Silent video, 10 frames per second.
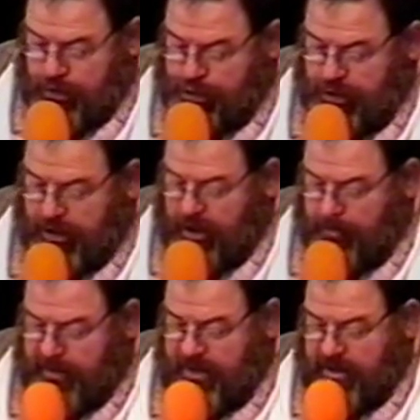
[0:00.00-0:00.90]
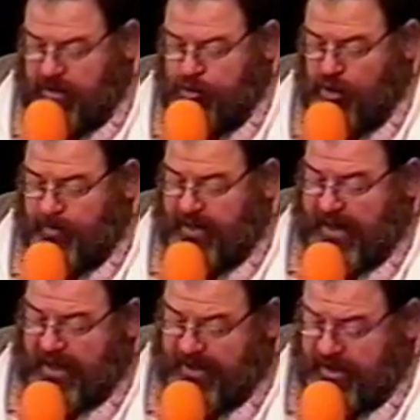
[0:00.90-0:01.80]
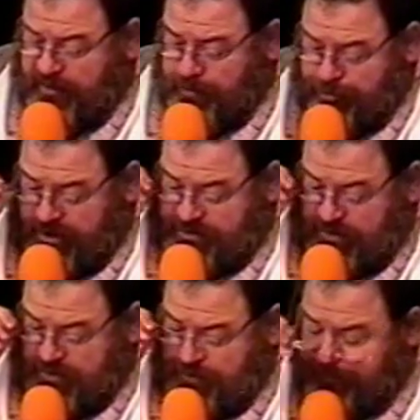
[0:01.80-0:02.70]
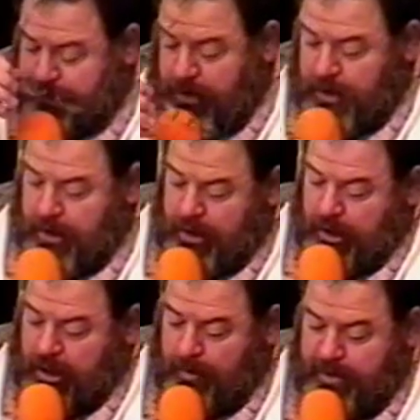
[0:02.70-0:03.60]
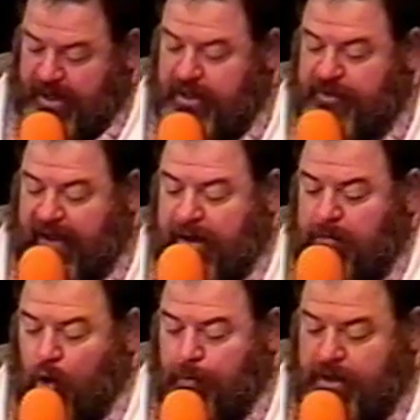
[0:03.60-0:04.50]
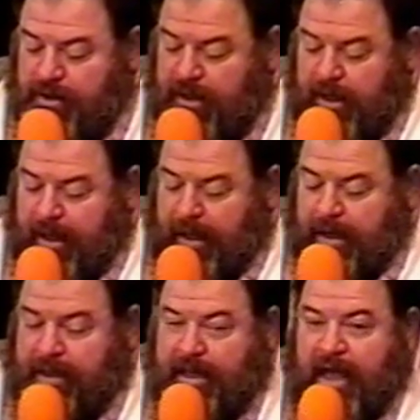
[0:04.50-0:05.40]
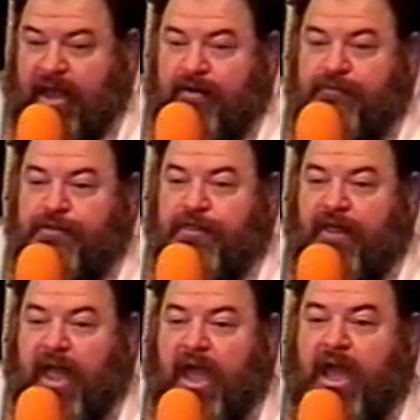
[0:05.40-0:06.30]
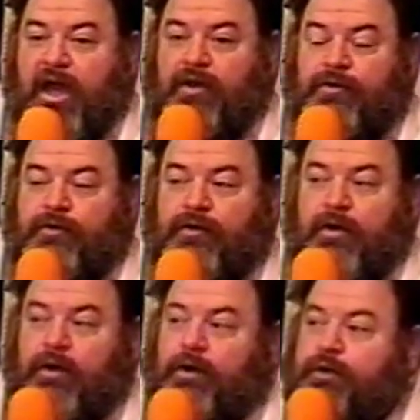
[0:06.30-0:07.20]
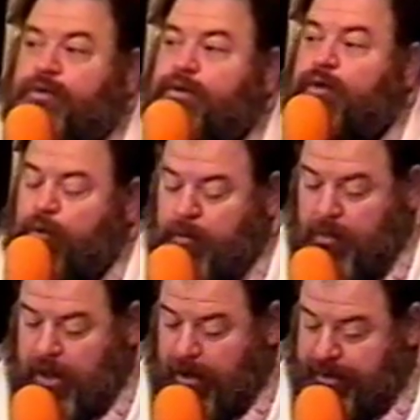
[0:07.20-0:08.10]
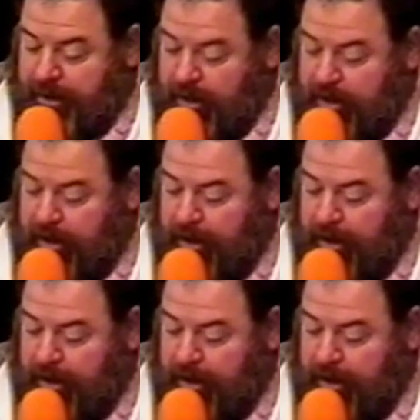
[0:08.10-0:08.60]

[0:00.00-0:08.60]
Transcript: She coming in, talking about Anna, the priestess, coming in at that moment, gave thanks to Maria